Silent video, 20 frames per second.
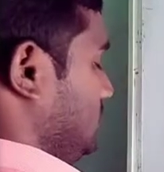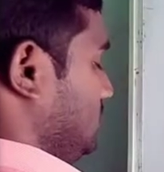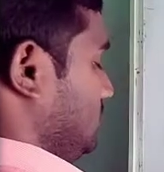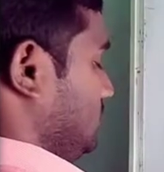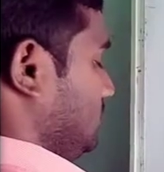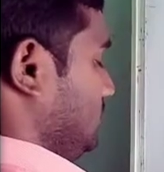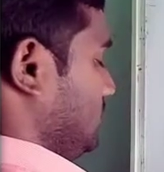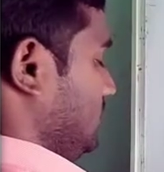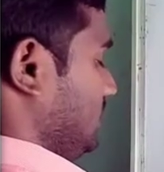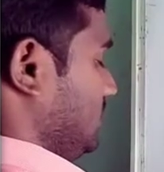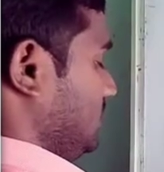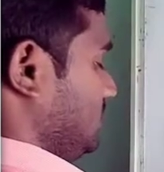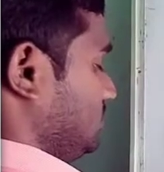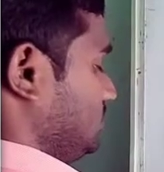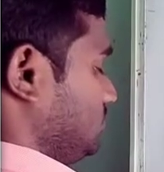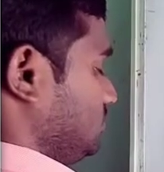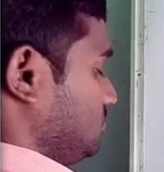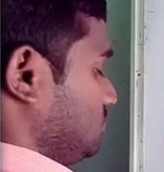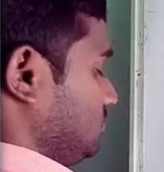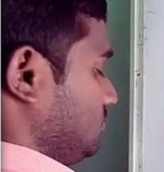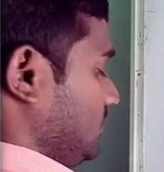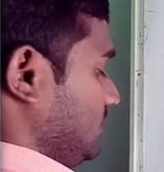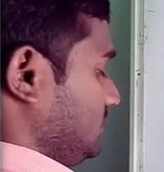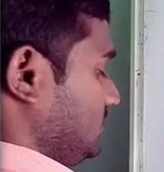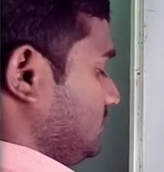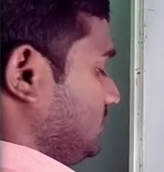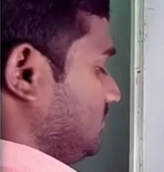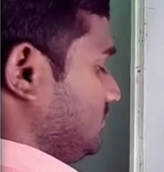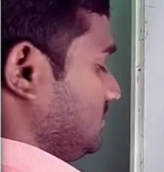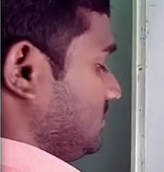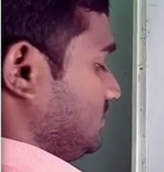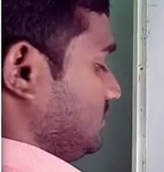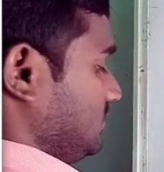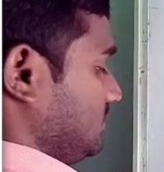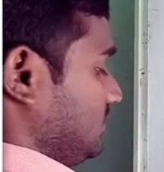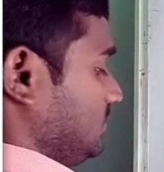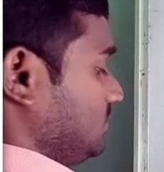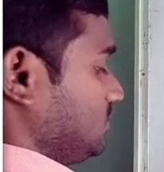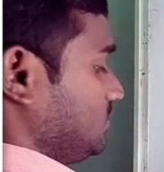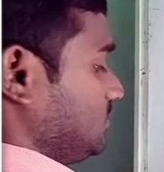Minus 2 by 7
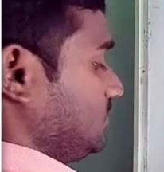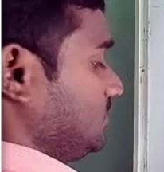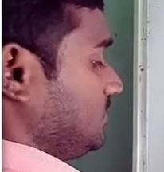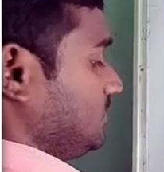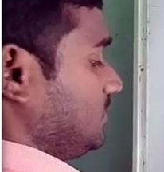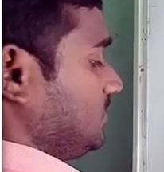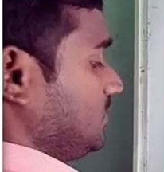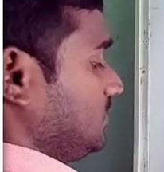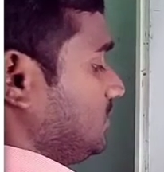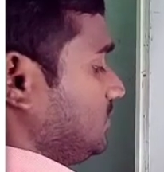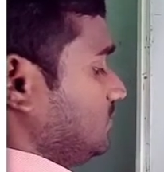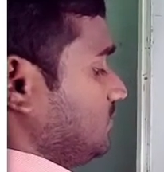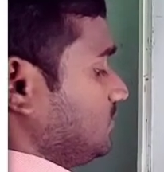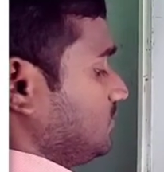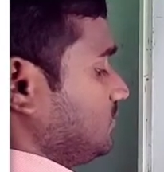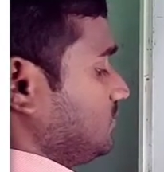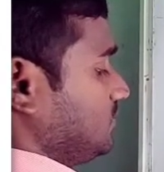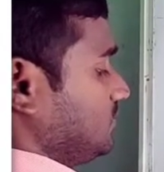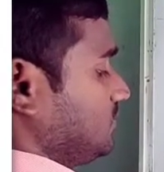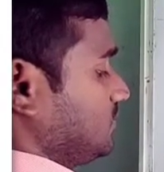into 4 into 4.